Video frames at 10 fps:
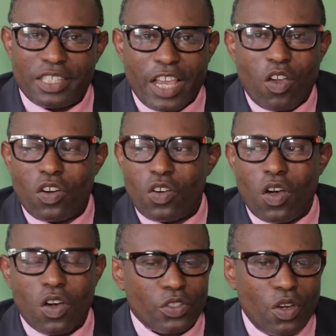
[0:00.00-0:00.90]
second,
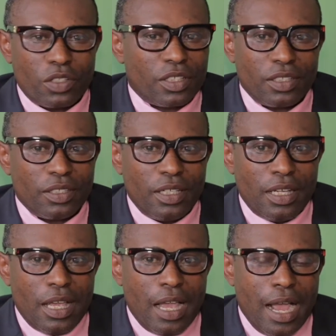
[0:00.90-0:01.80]
or third.
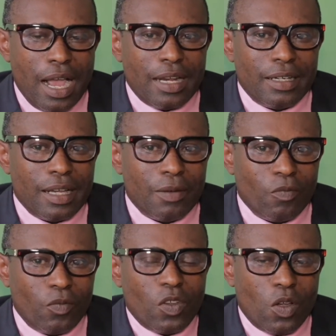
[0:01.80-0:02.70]

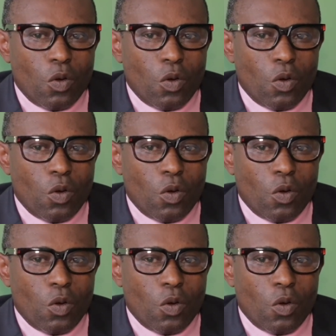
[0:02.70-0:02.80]
And